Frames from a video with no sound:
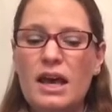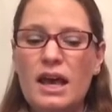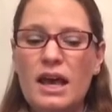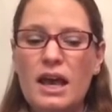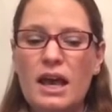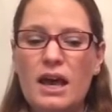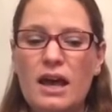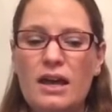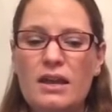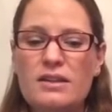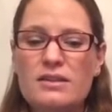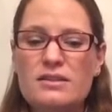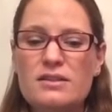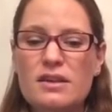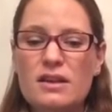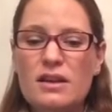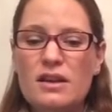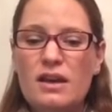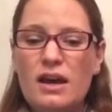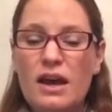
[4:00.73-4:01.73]
and
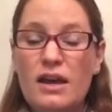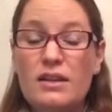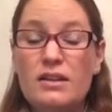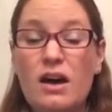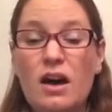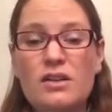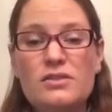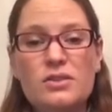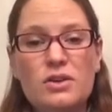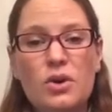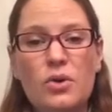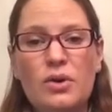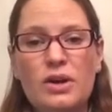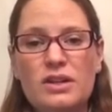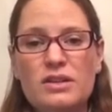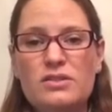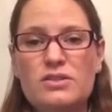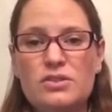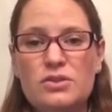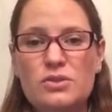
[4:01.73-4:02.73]
also
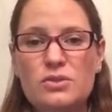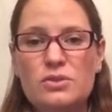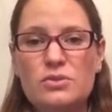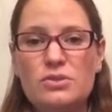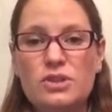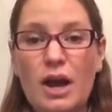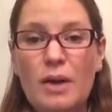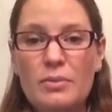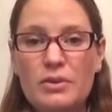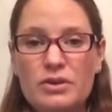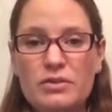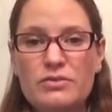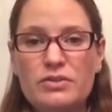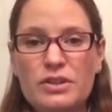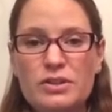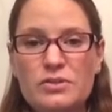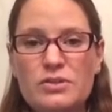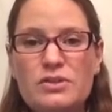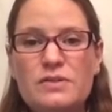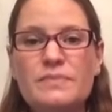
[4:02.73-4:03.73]
going to job
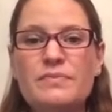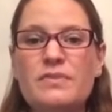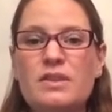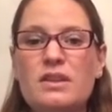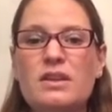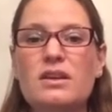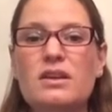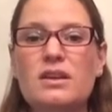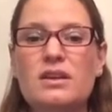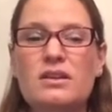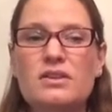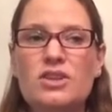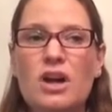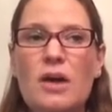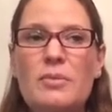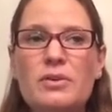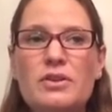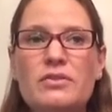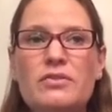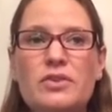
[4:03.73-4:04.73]
interviews. The
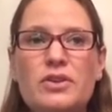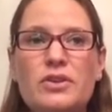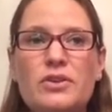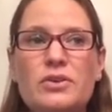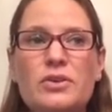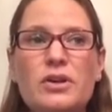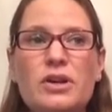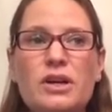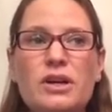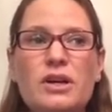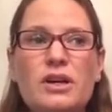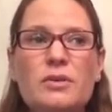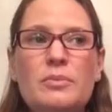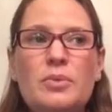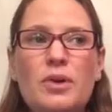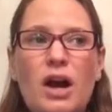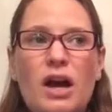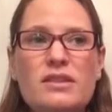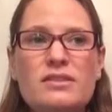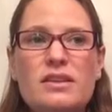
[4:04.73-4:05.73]
job interview
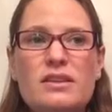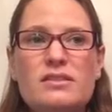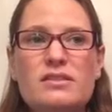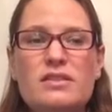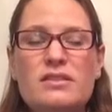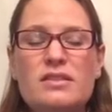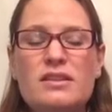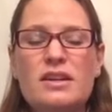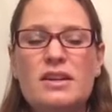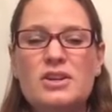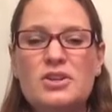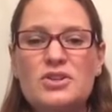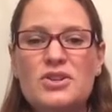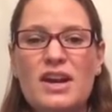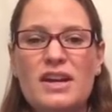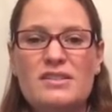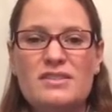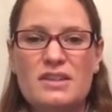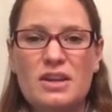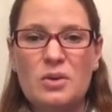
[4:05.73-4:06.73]
process is an
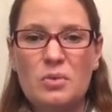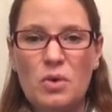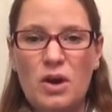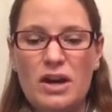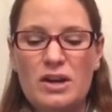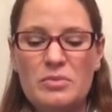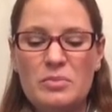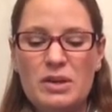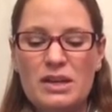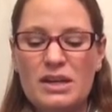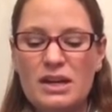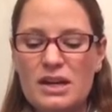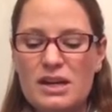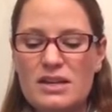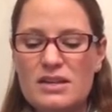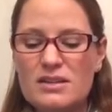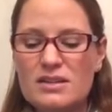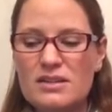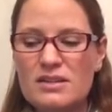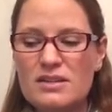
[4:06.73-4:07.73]
interesting one
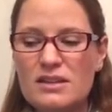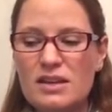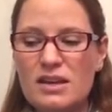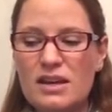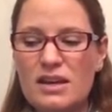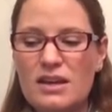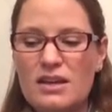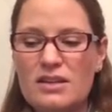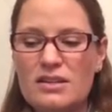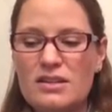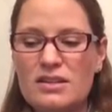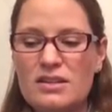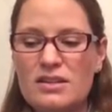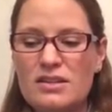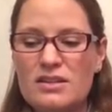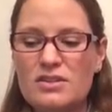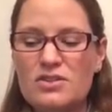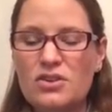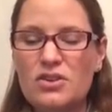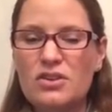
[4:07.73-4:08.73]
because it
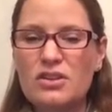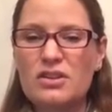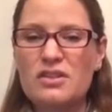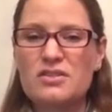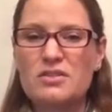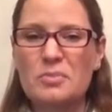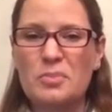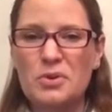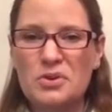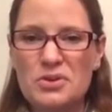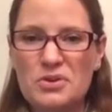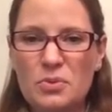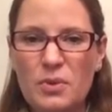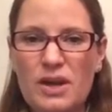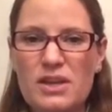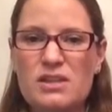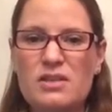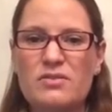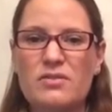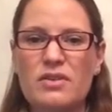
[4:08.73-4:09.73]
certainly is a
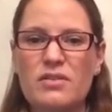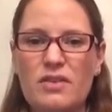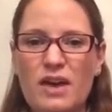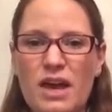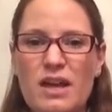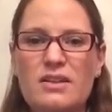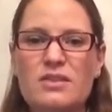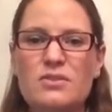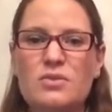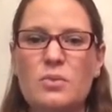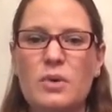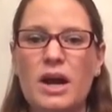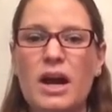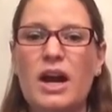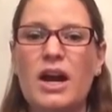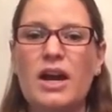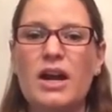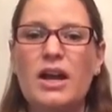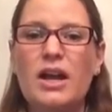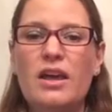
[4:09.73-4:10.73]
persuasive event
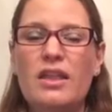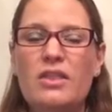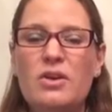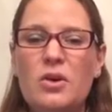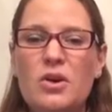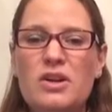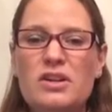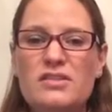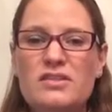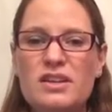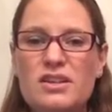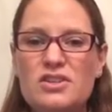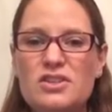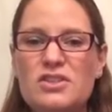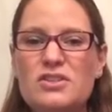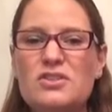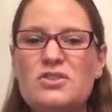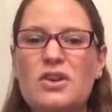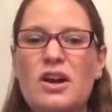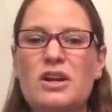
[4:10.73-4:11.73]
where the
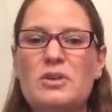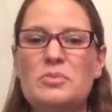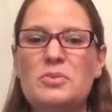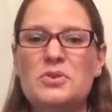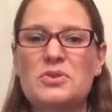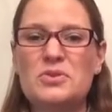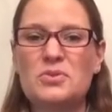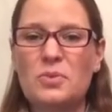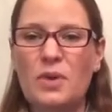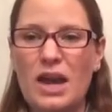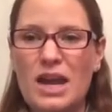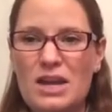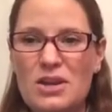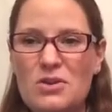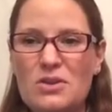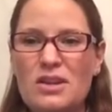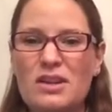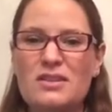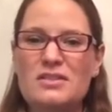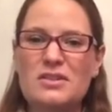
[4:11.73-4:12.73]
organization's trying to persuade
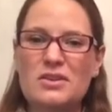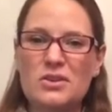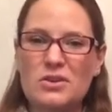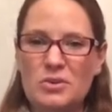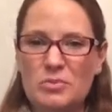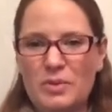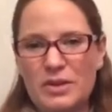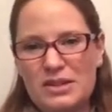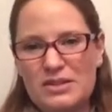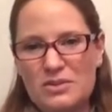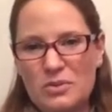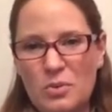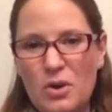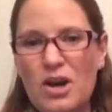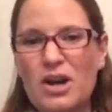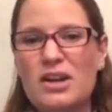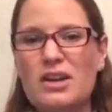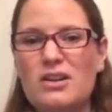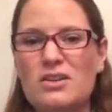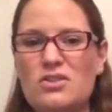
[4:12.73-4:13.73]
you that it's a good place to
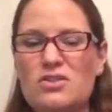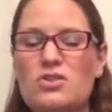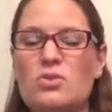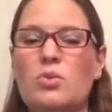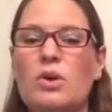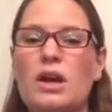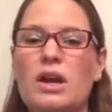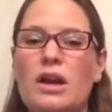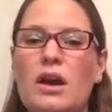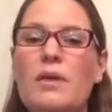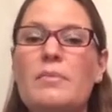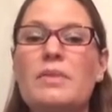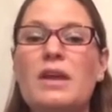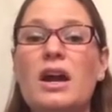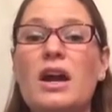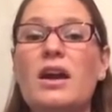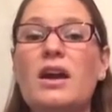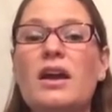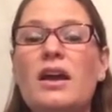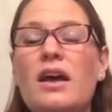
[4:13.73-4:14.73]
work and you should want to come
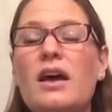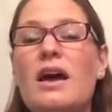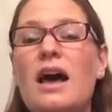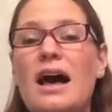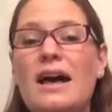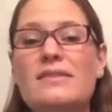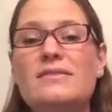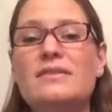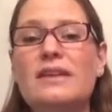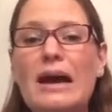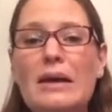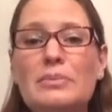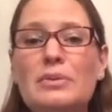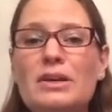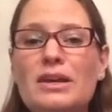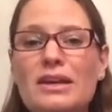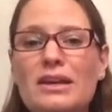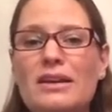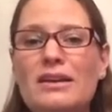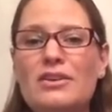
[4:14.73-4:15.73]
there. As an
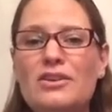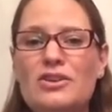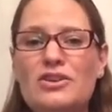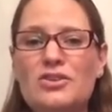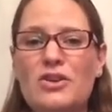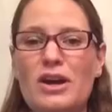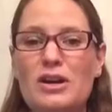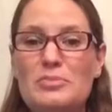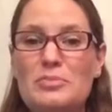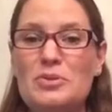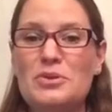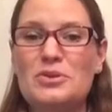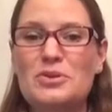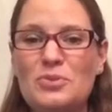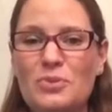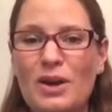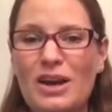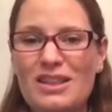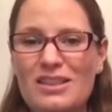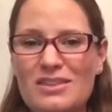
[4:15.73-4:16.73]
applicant, you're trying to
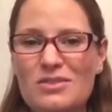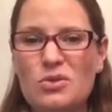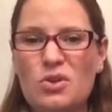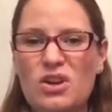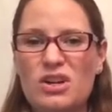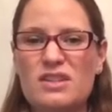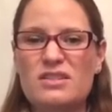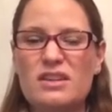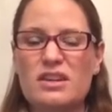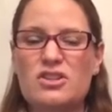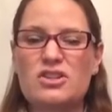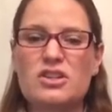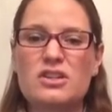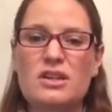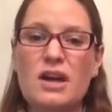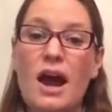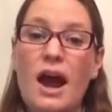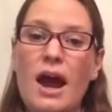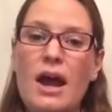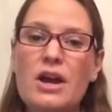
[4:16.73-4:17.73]
persuade this organization
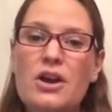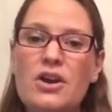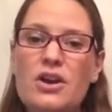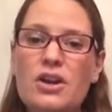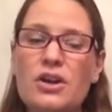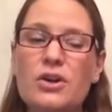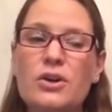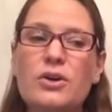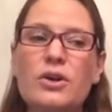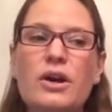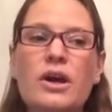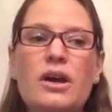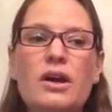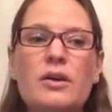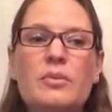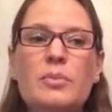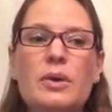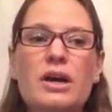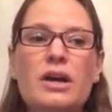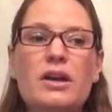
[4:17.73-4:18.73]
to hire you,
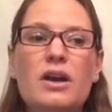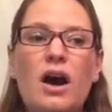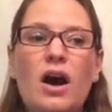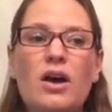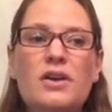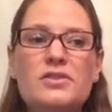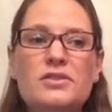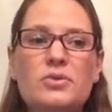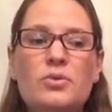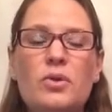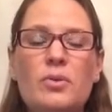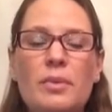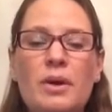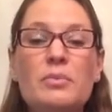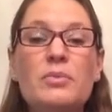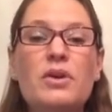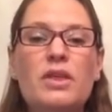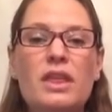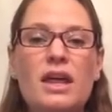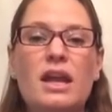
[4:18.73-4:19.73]
but also
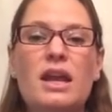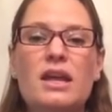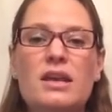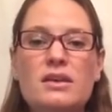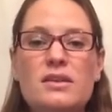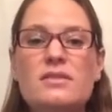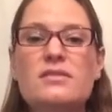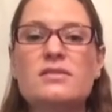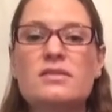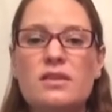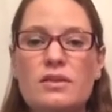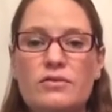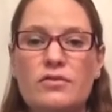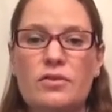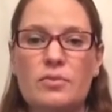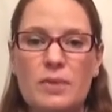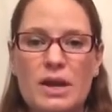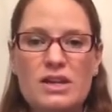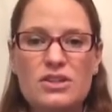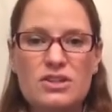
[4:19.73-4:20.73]
remember that it is an
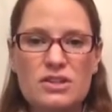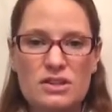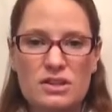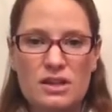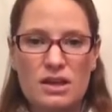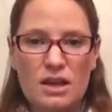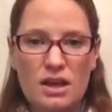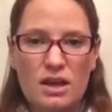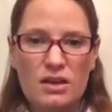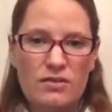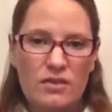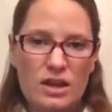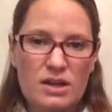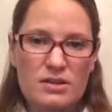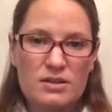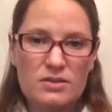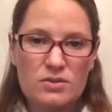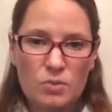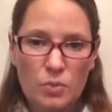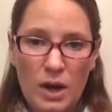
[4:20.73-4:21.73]
information-seeking
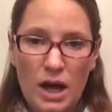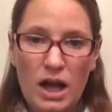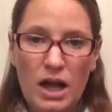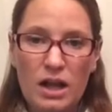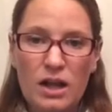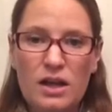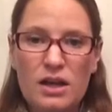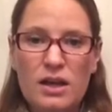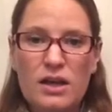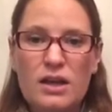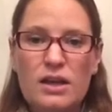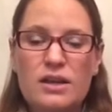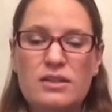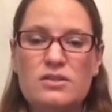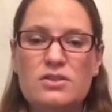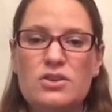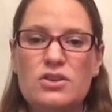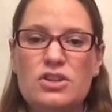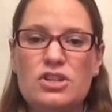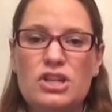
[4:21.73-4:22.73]
event as well.
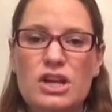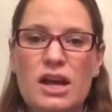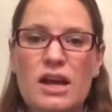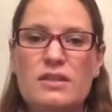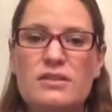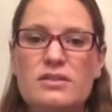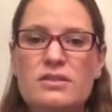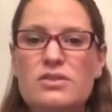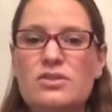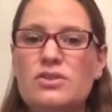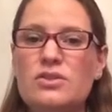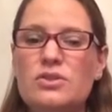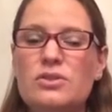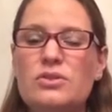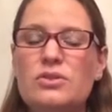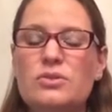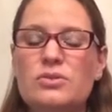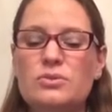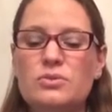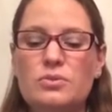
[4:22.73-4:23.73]
It's your chance
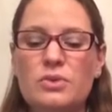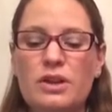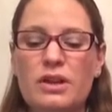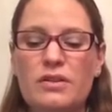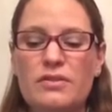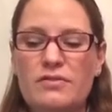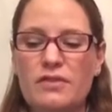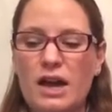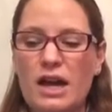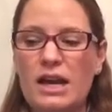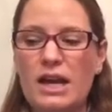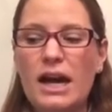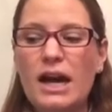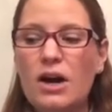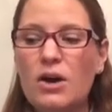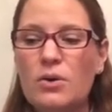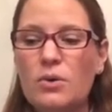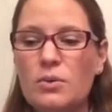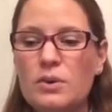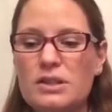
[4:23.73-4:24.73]
to really find
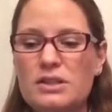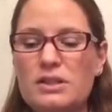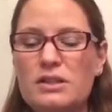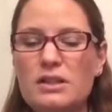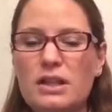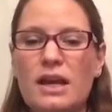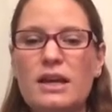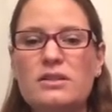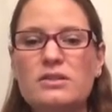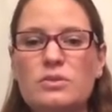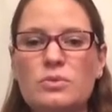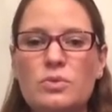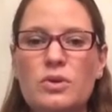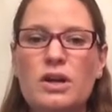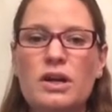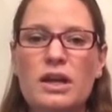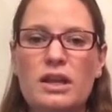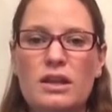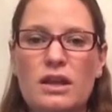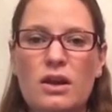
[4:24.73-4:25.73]
out what's it like to
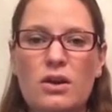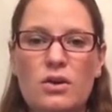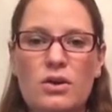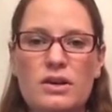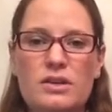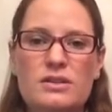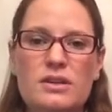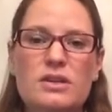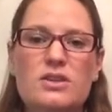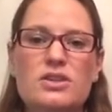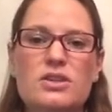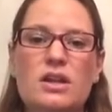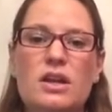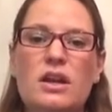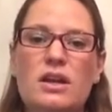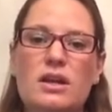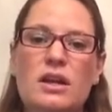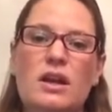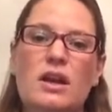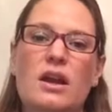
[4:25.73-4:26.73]
work at that organization
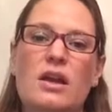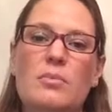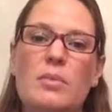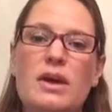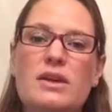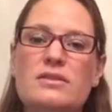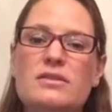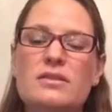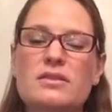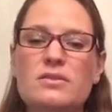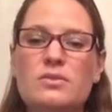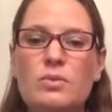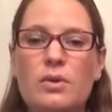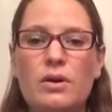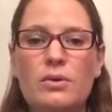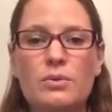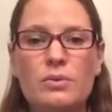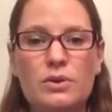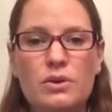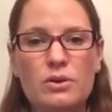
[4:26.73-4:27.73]
on a day-to-day basis.
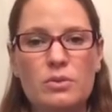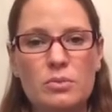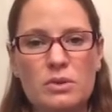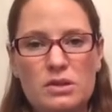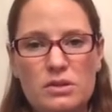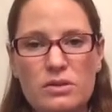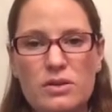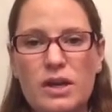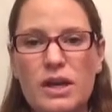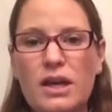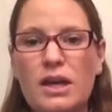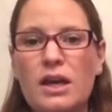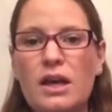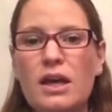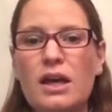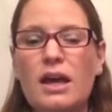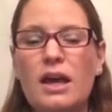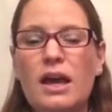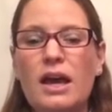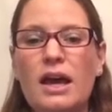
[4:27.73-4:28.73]
What will you be doing?
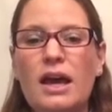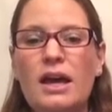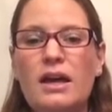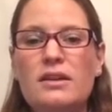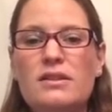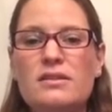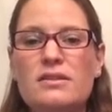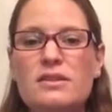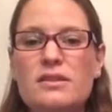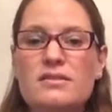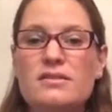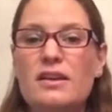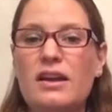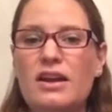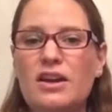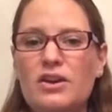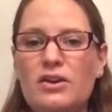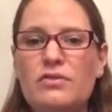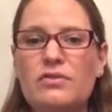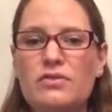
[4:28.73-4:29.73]
And is that
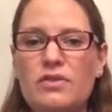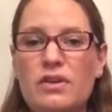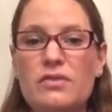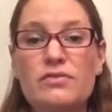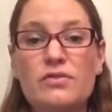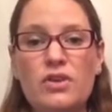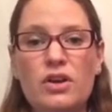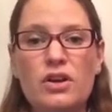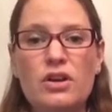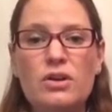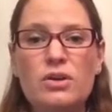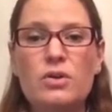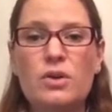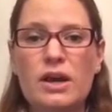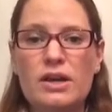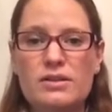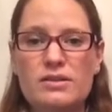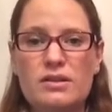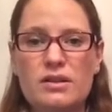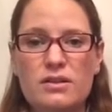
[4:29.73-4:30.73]
a good fit for you
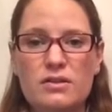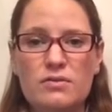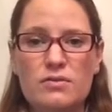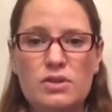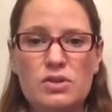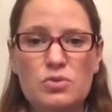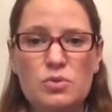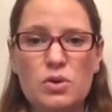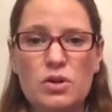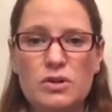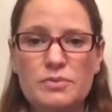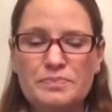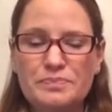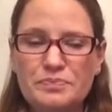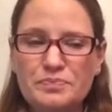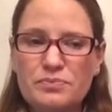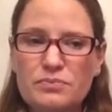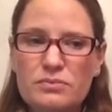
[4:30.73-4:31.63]
as an individual?